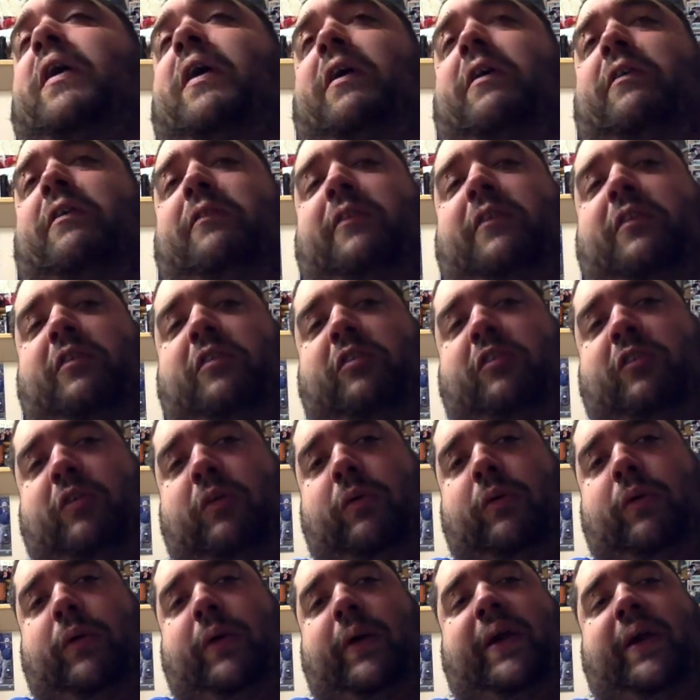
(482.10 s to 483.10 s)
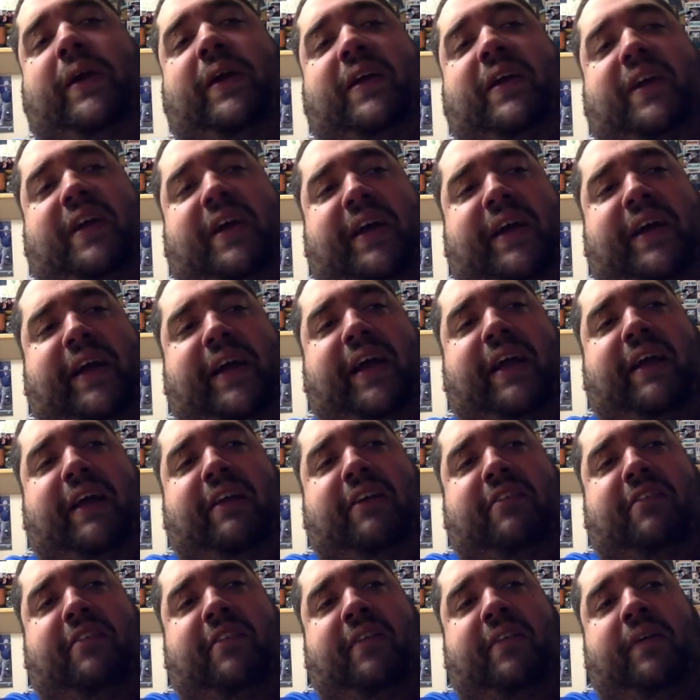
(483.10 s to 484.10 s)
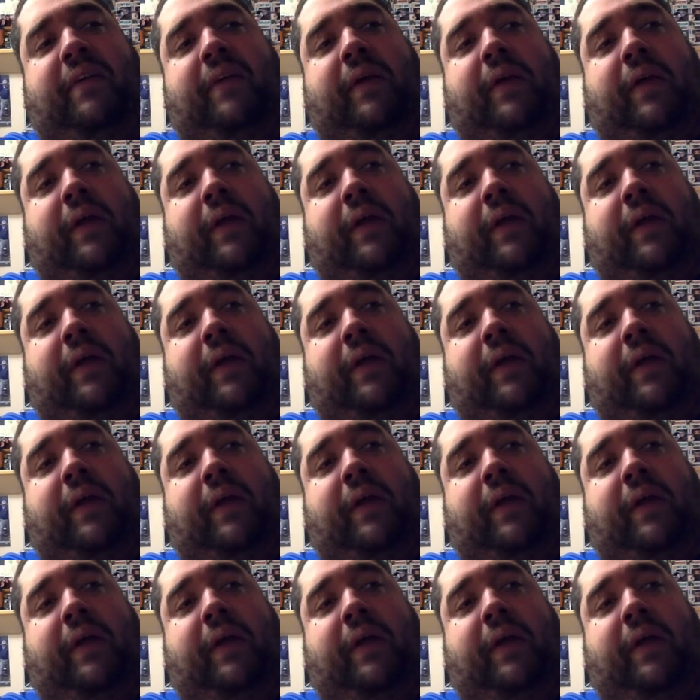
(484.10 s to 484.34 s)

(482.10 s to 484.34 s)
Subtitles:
of the story, I guess.